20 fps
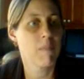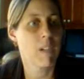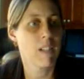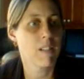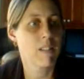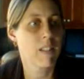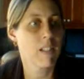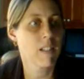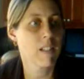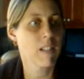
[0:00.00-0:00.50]
I
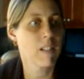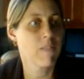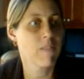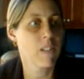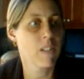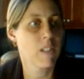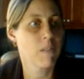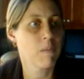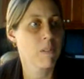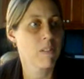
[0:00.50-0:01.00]
think
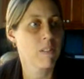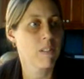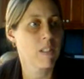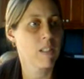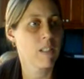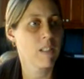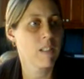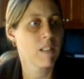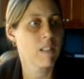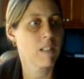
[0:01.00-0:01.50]
if it was
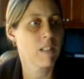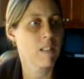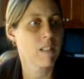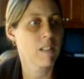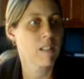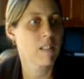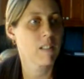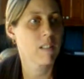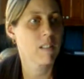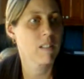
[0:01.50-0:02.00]

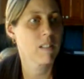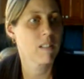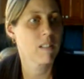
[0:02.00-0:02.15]
in,